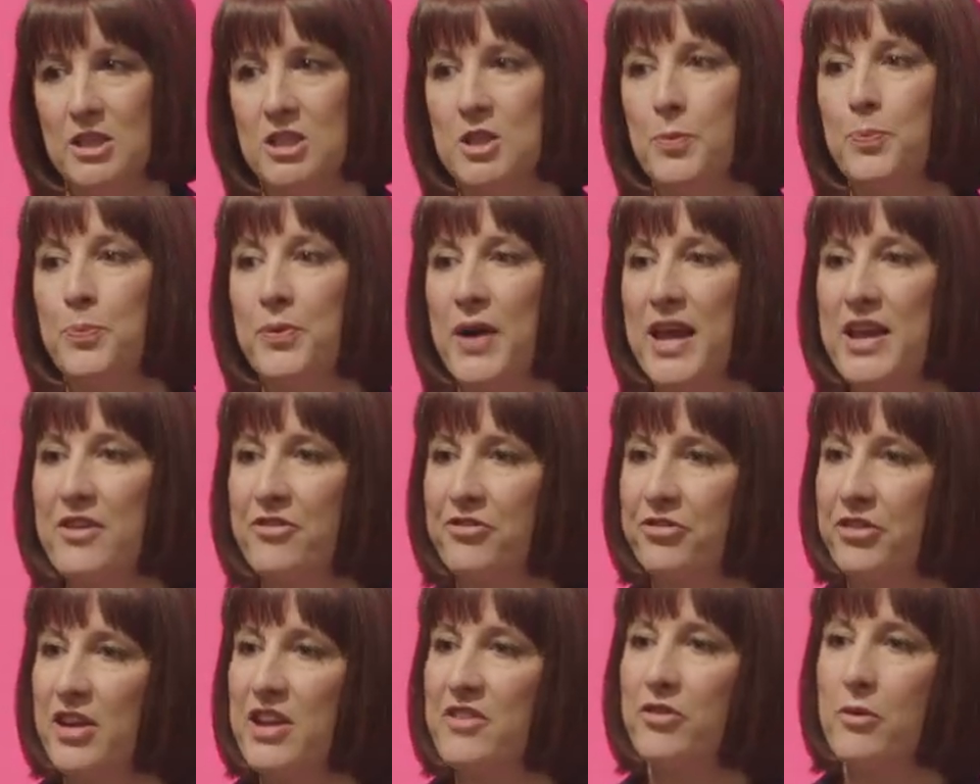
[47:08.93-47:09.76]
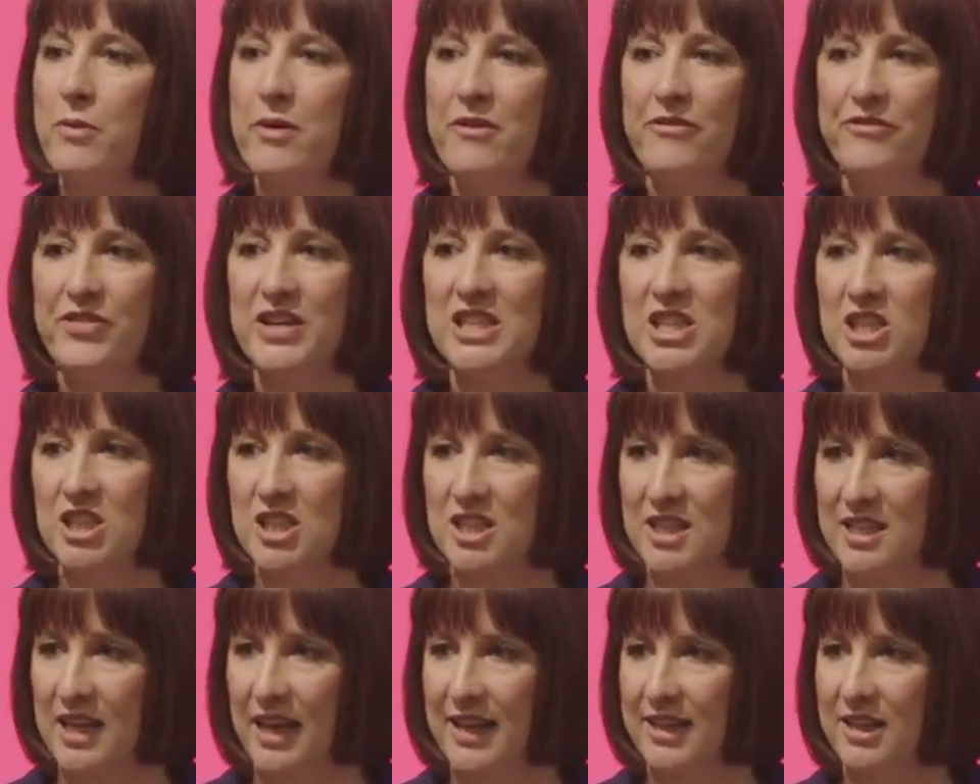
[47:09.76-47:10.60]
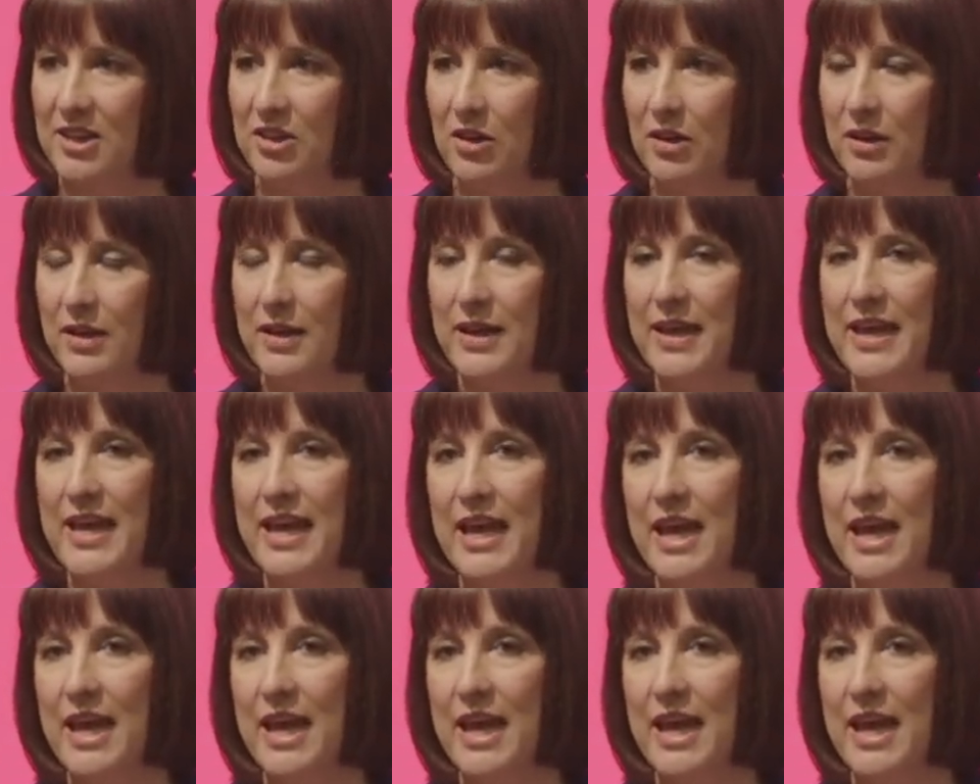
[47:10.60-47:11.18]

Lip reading: to break free from a vicious cycle